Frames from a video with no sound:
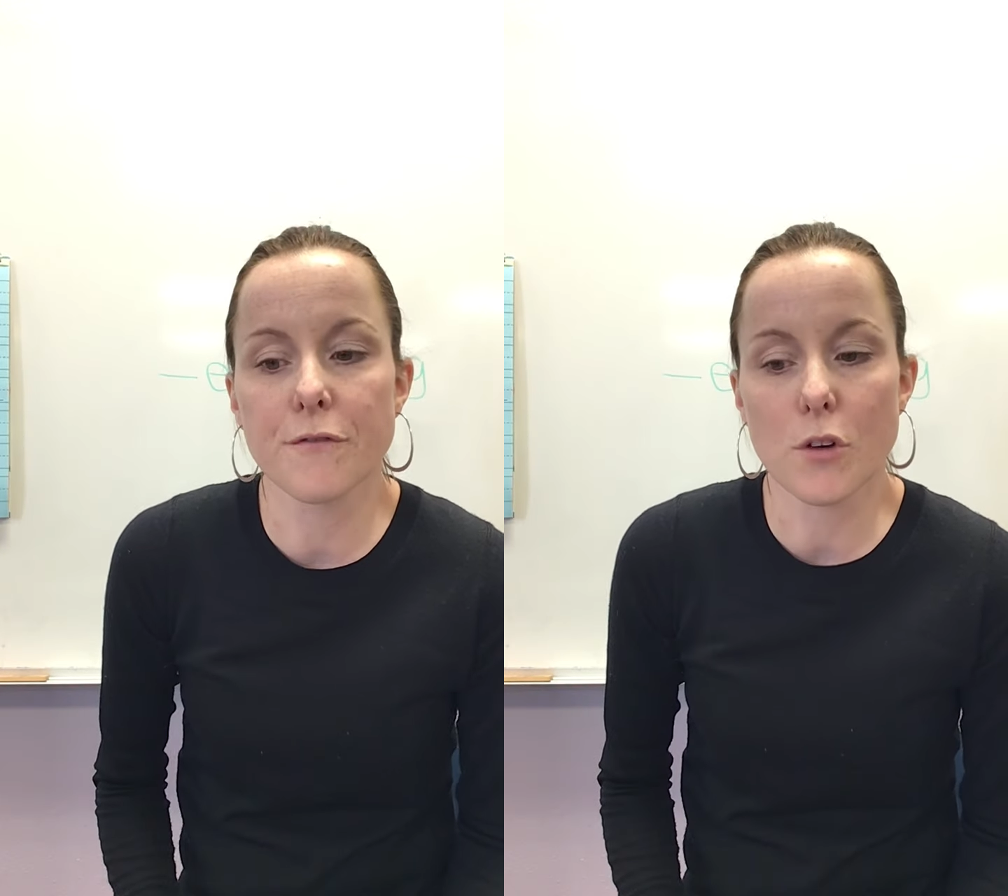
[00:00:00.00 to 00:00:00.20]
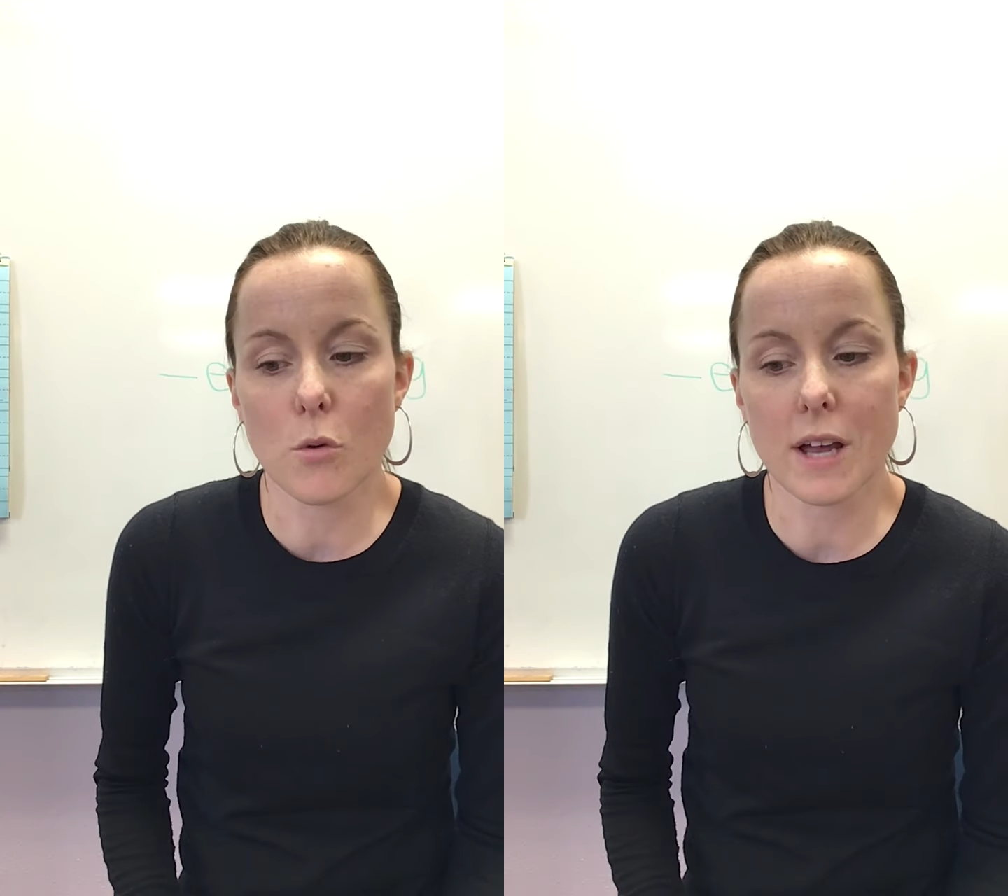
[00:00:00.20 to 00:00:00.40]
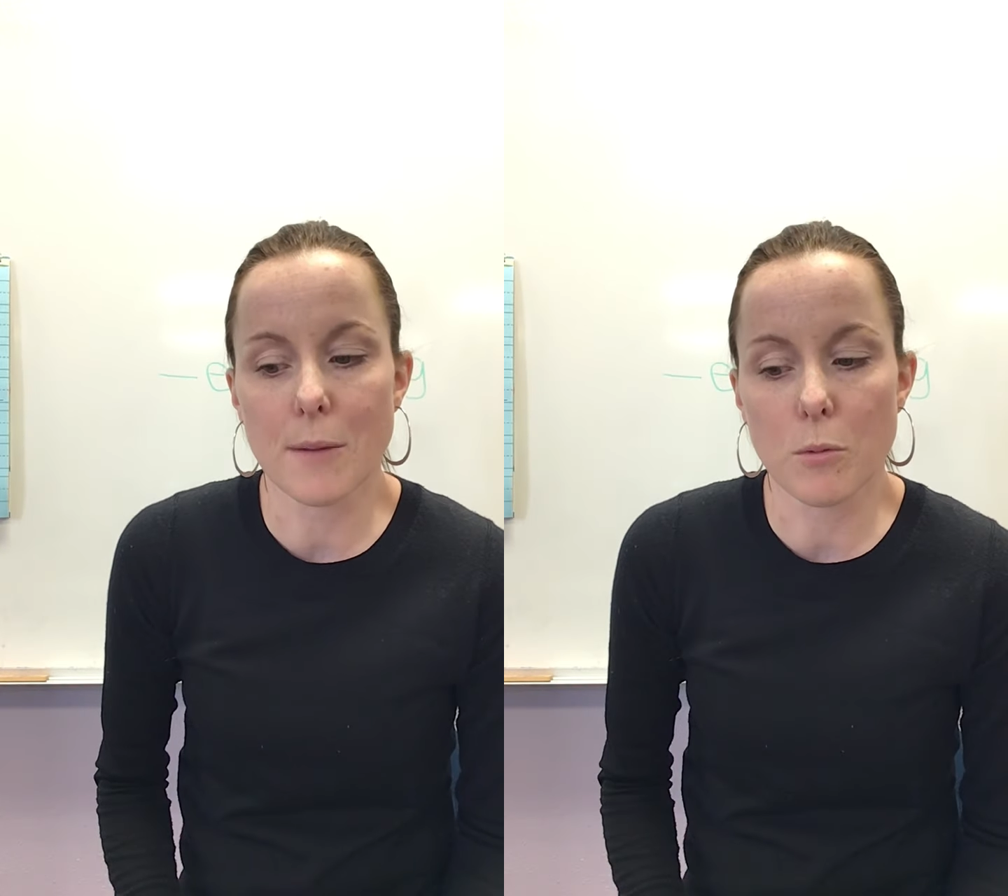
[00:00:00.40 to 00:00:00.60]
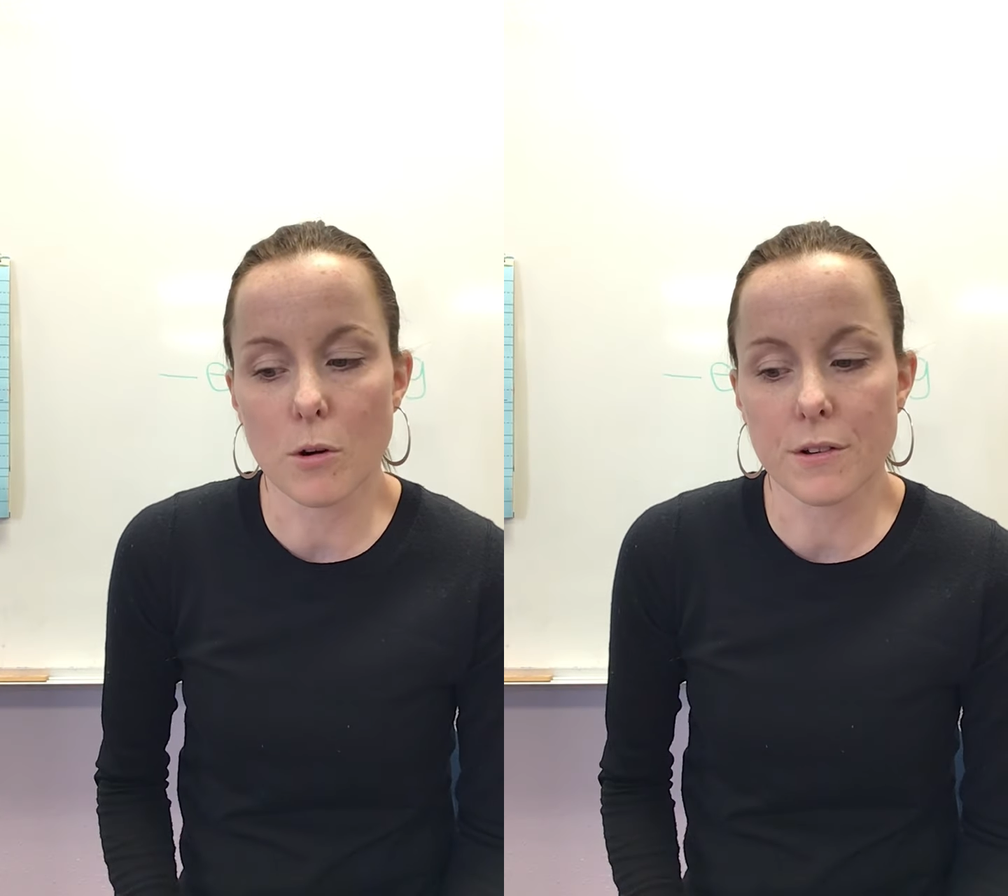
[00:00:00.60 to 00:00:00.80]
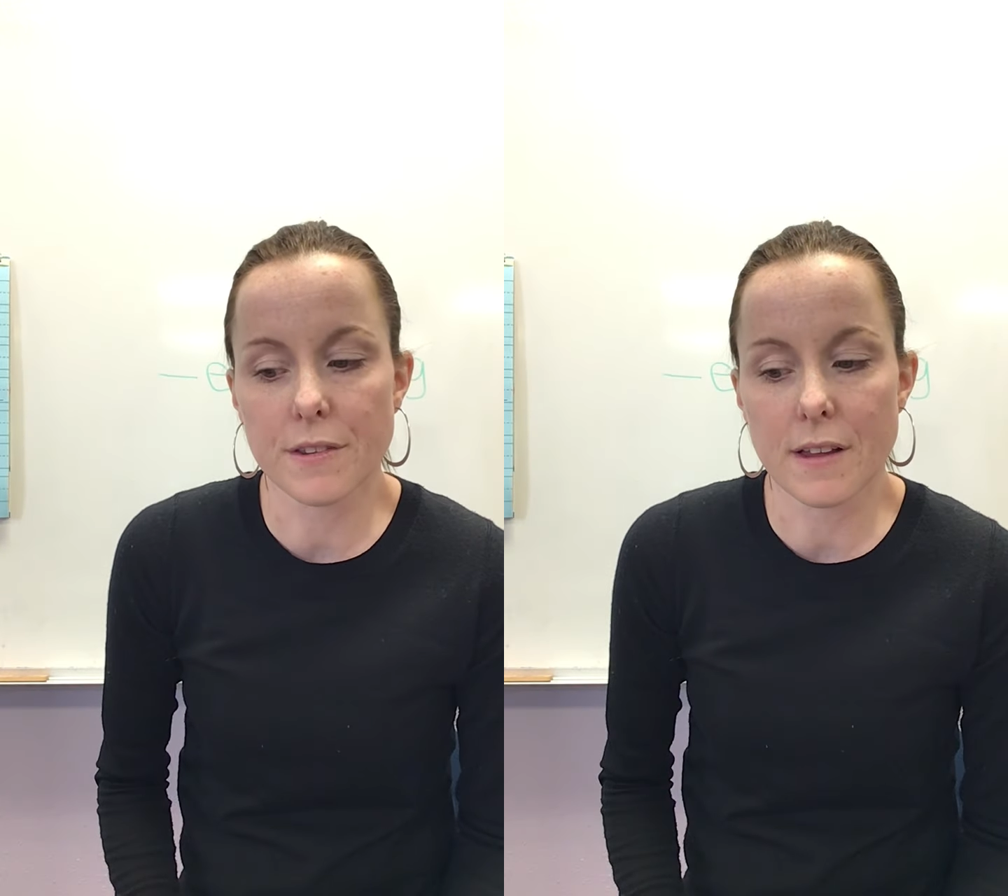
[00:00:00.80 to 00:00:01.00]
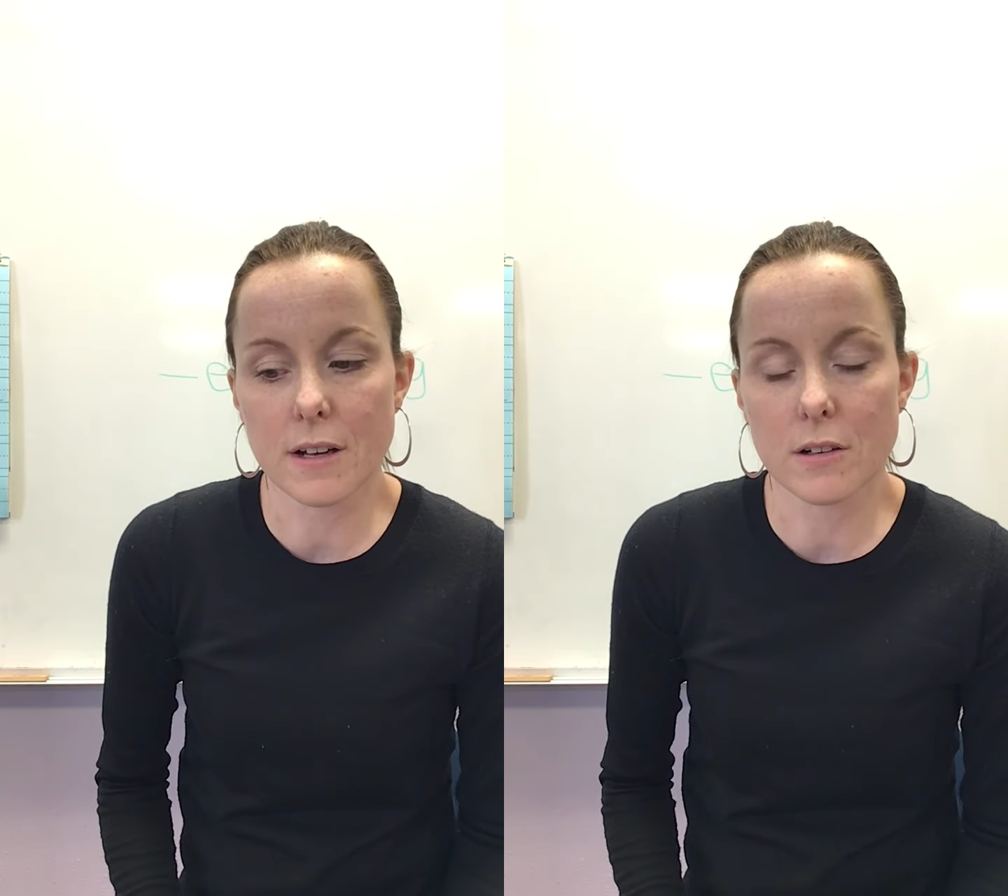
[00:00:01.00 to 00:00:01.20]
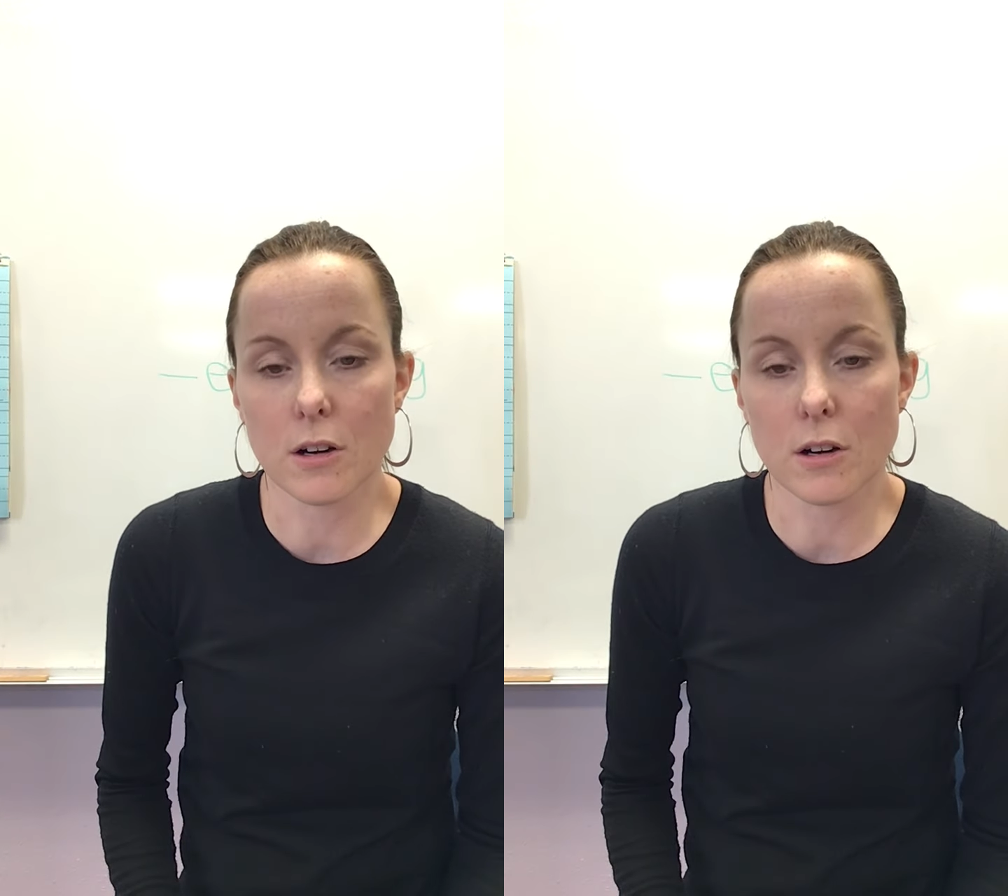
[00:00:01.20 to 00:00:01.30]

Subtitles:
vocab words that